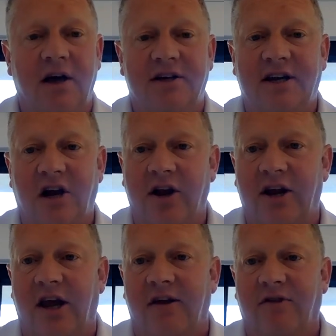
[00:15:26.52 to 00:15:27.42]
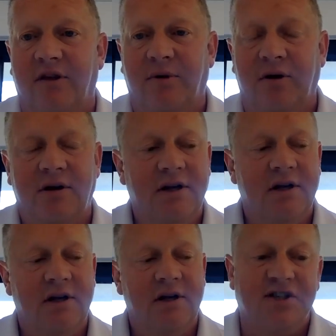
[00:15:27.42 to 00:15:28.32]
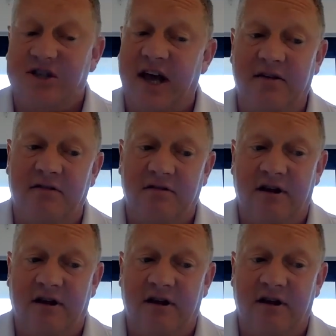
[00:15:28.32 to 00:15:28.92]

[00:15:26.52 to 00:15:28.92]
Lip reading: declining and everything. But since then,